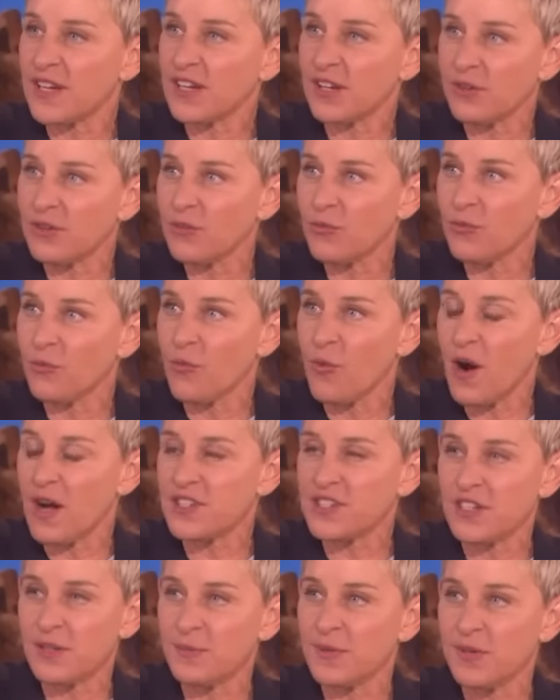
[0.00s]
like
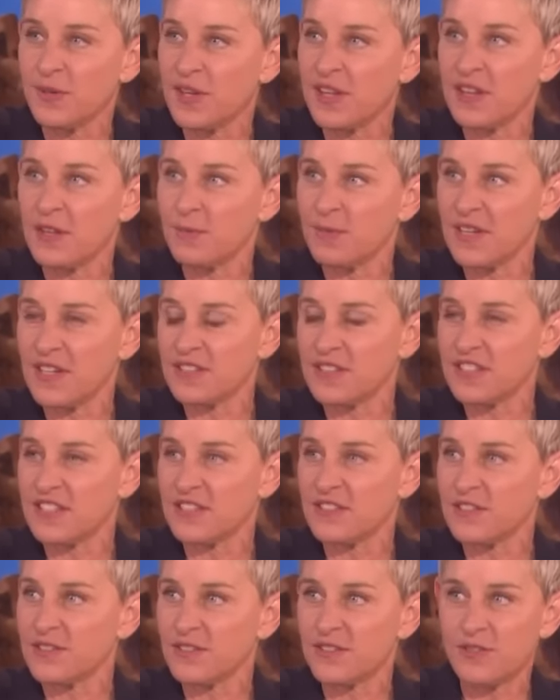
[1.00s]
watching Beauty and the Beast?
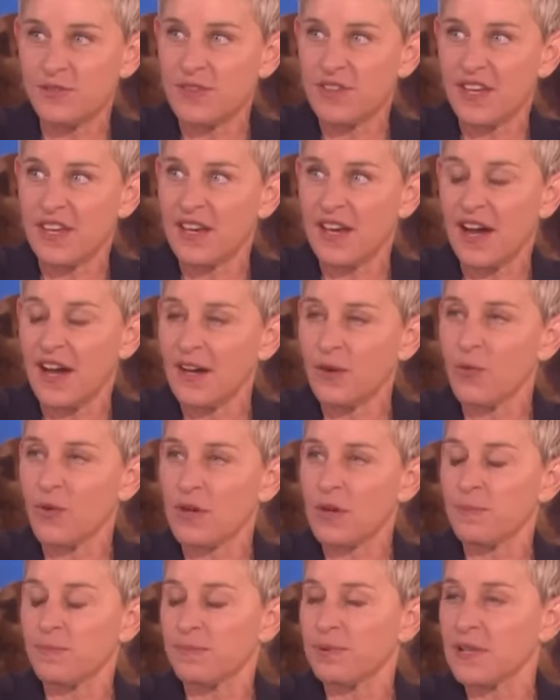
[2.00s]
Did, did you think, I
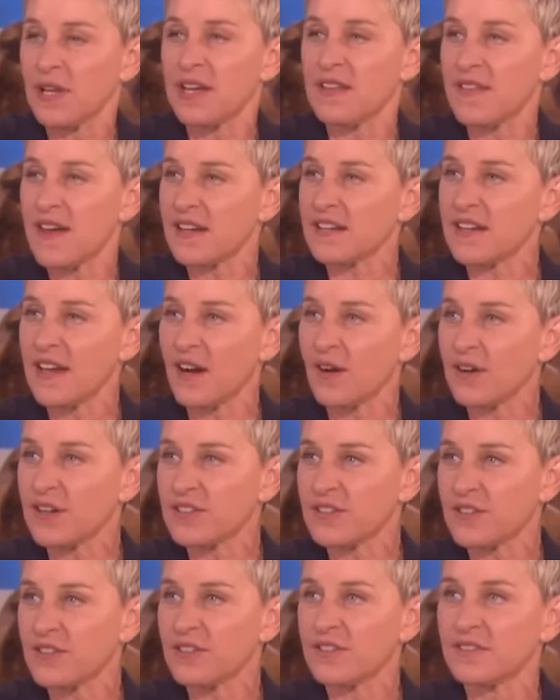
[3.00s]
want to play that
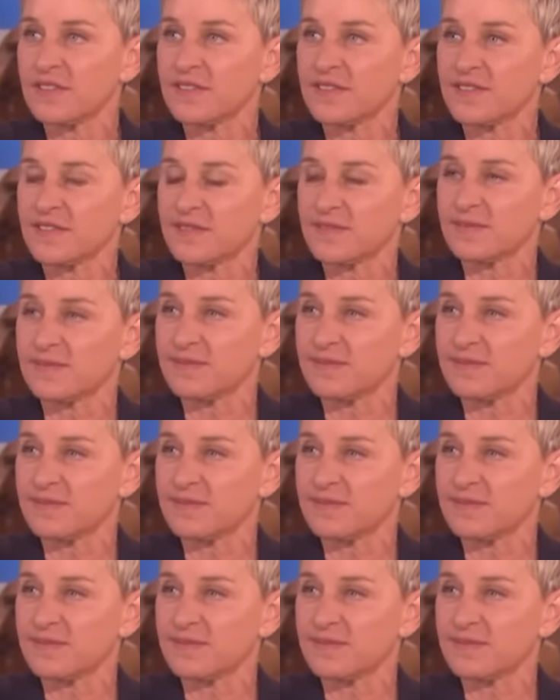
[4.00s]
character? Oh my